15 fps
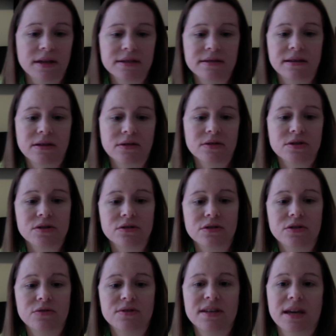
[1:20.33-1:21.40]
those are
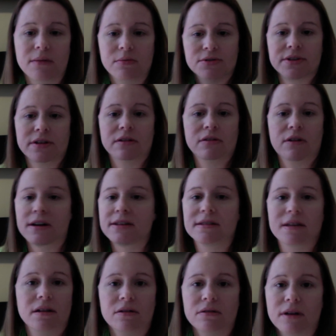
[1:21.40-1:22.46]
two sabers that are crossed.
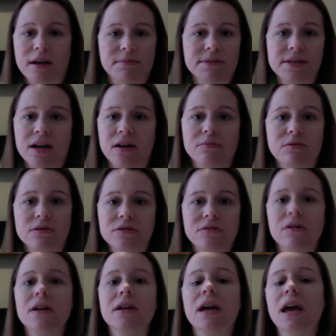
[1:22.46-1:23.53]
I know I'm terrible at
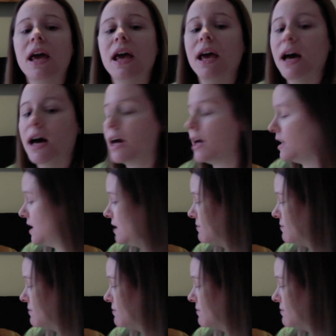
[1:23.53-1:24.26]
drawing. And